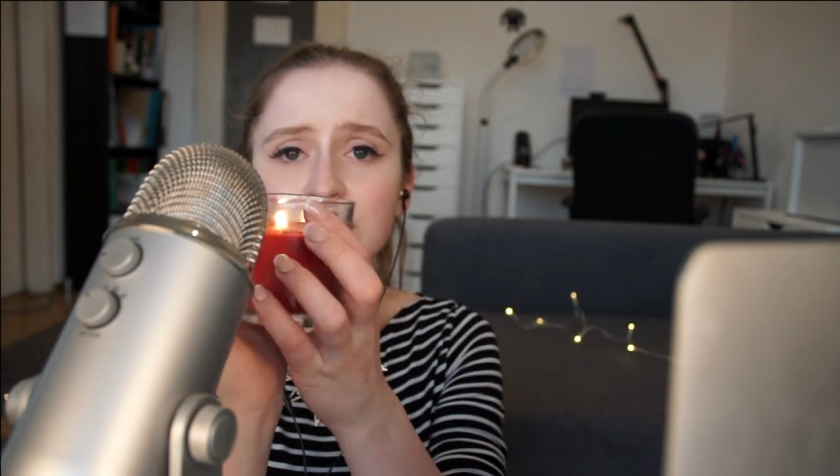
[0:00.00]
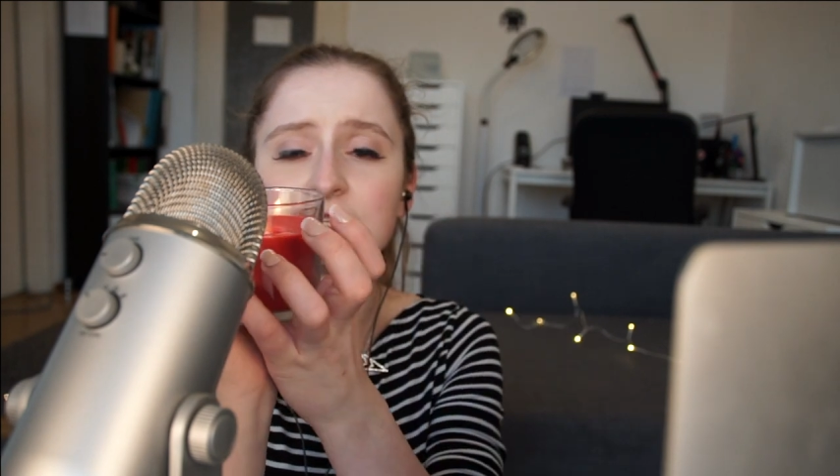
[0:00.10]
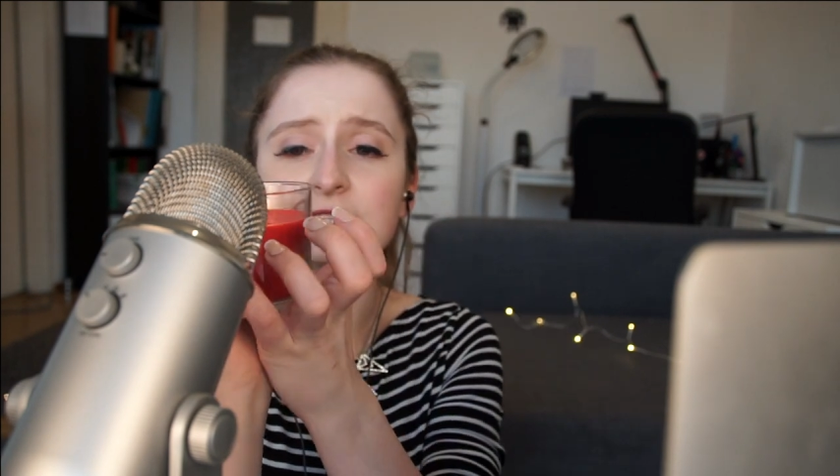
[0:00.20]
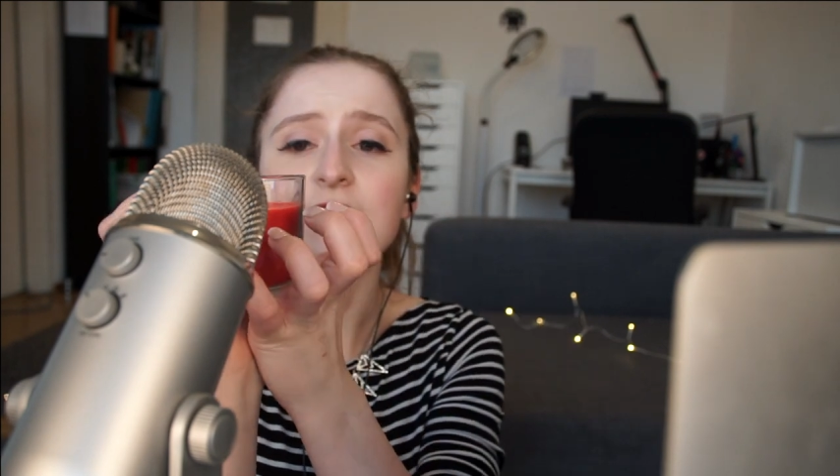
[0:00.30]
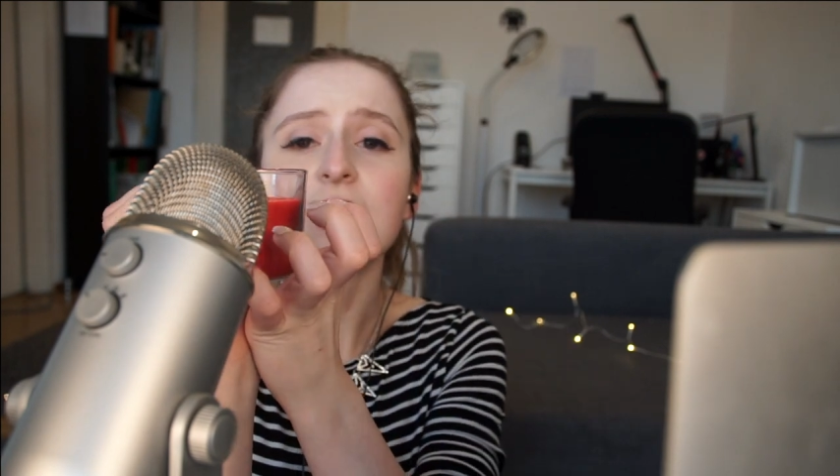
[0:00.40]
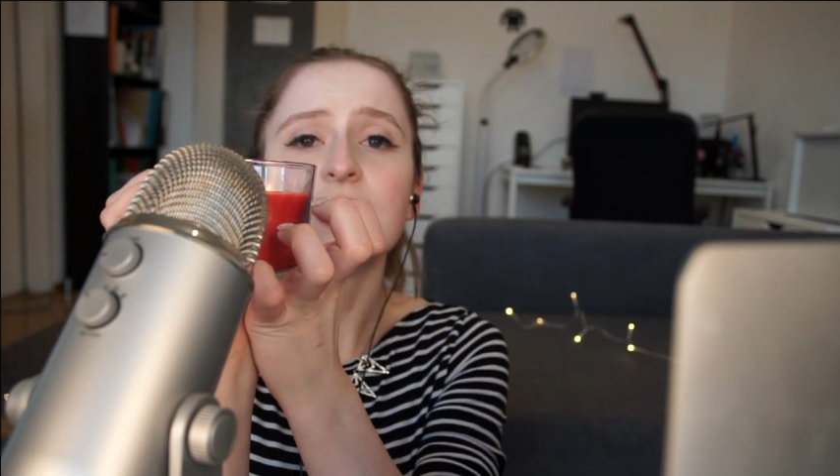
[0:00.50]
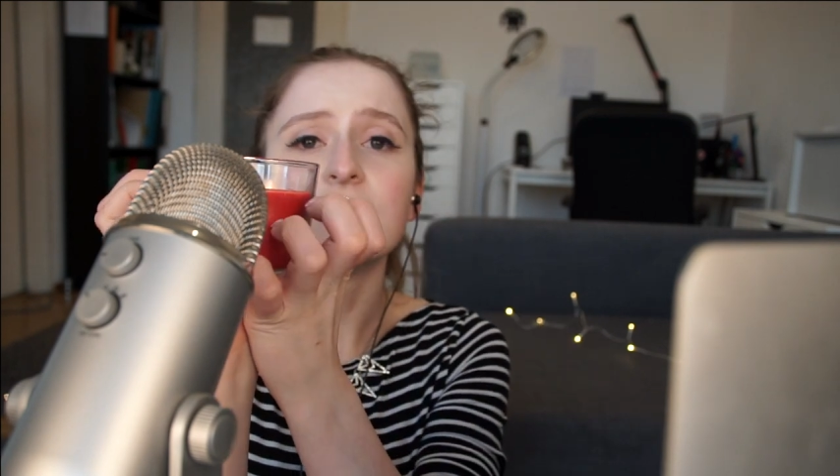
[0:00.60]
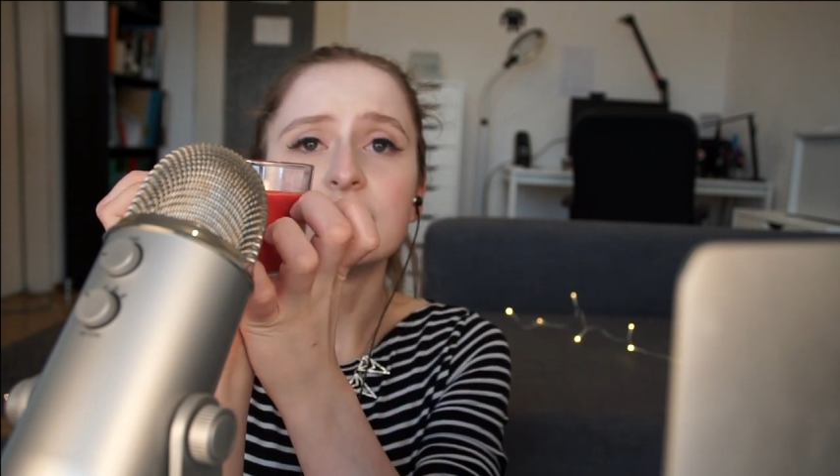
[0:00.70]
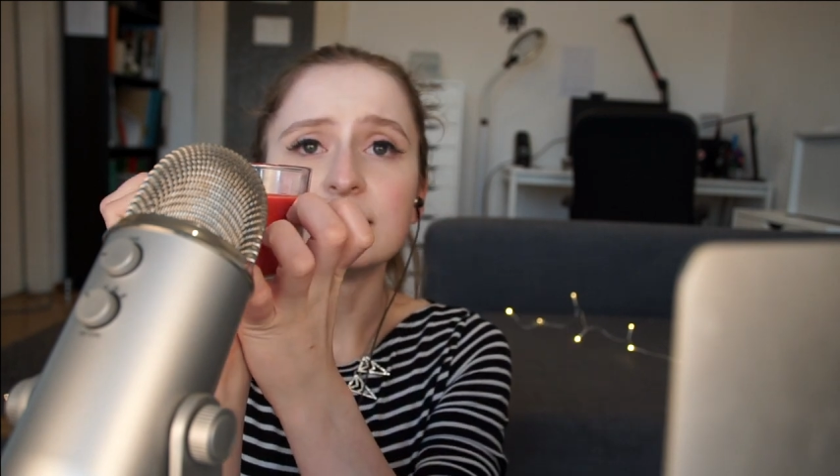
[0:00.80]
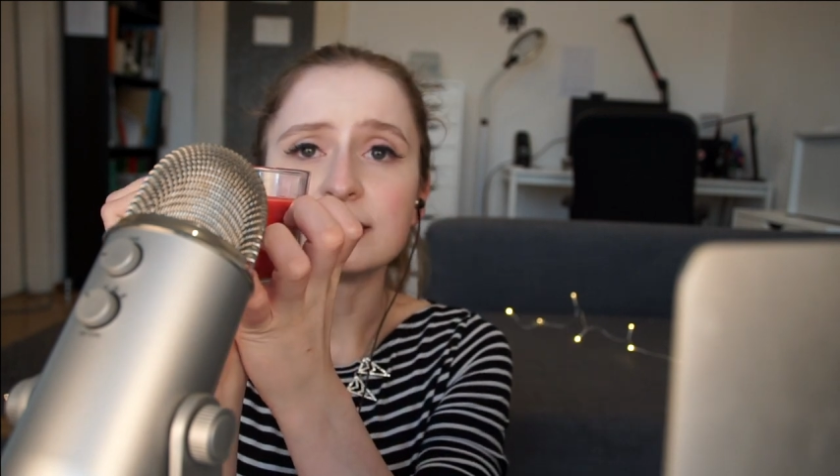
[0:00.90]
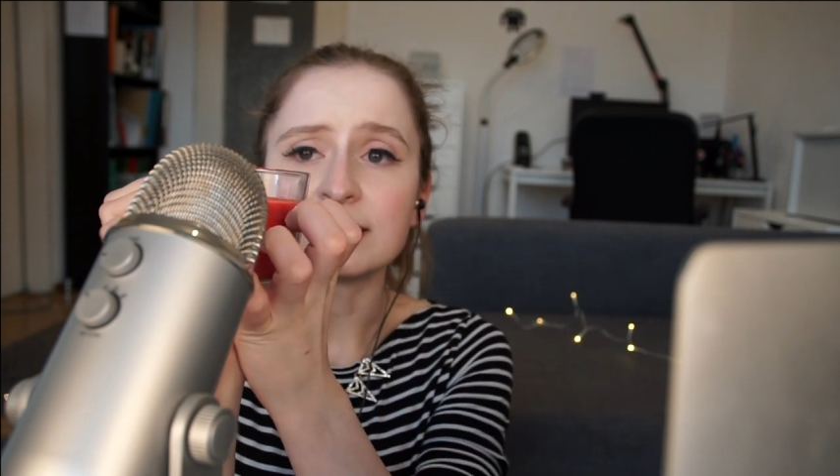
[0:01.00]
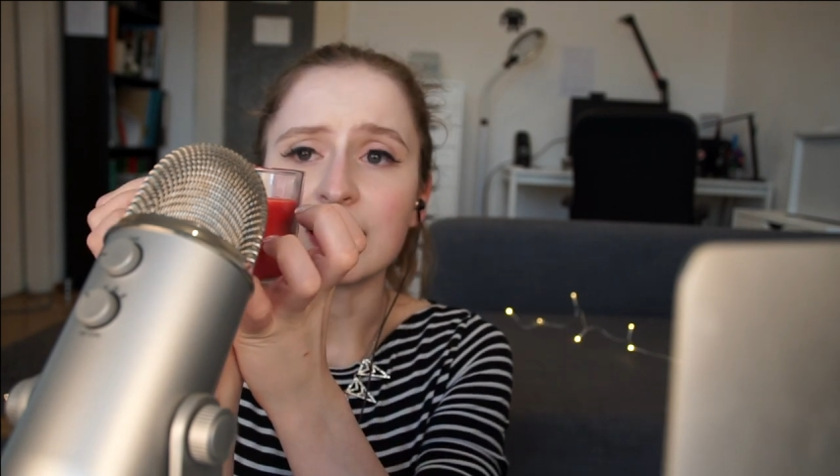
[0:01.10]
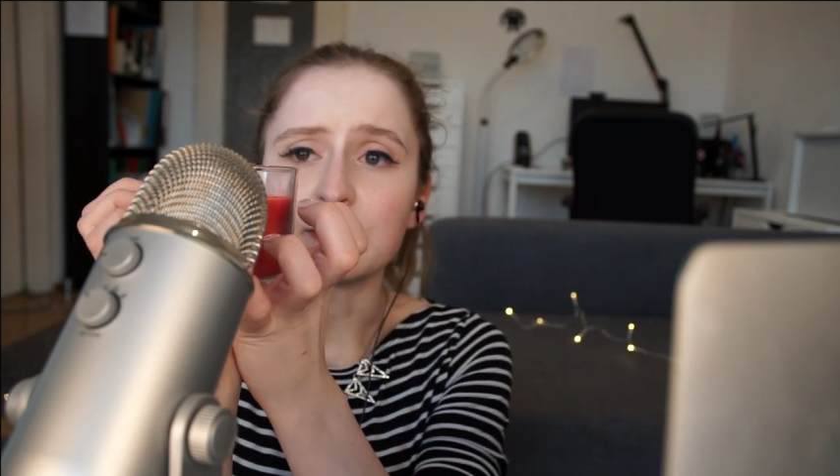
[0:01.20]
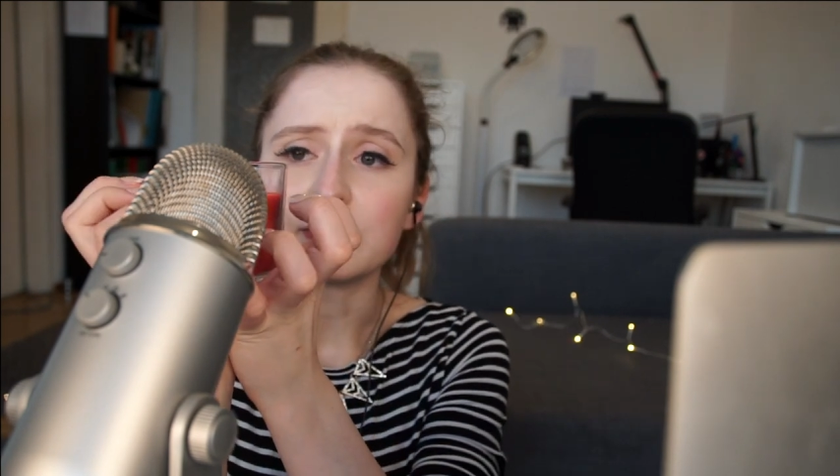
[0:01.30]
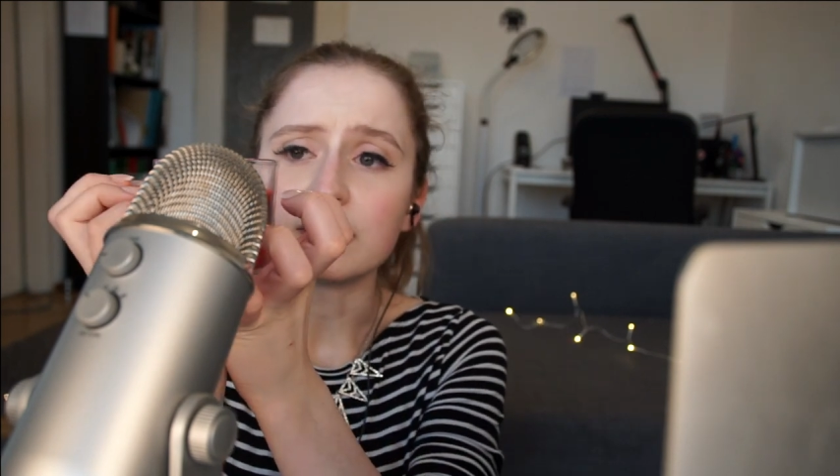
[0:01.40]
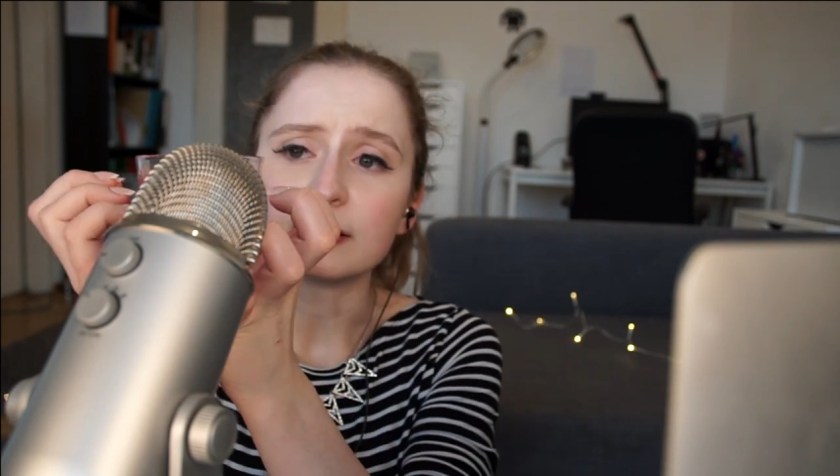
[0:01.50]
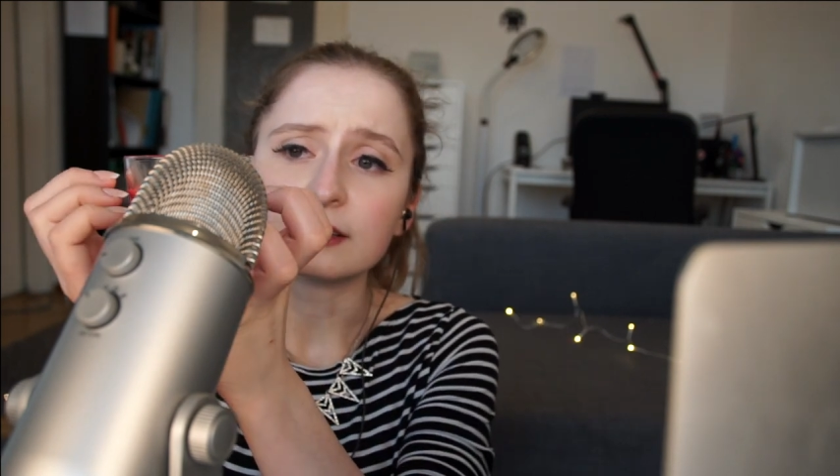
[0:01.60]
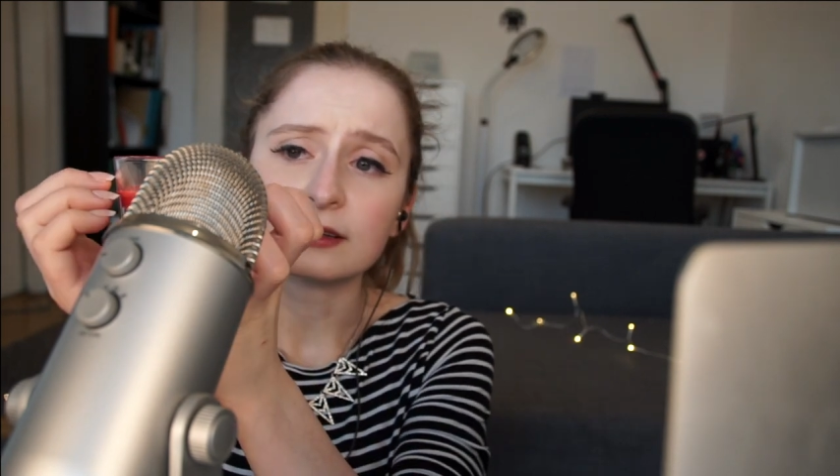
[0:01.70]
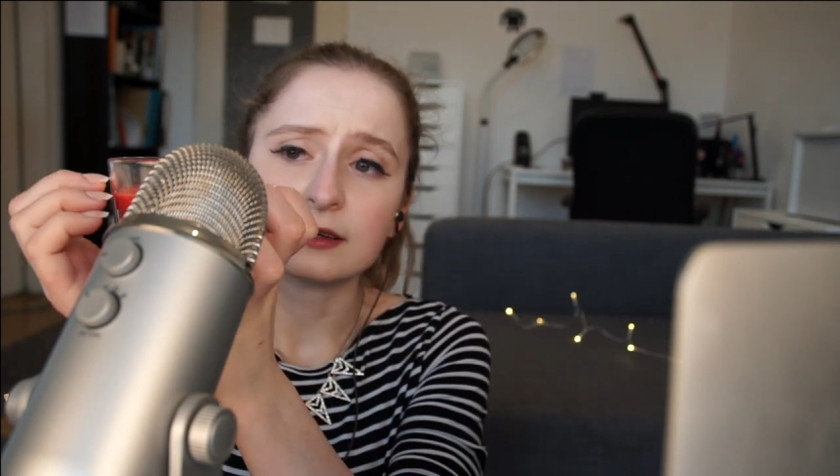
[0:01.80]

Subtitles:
is tapping.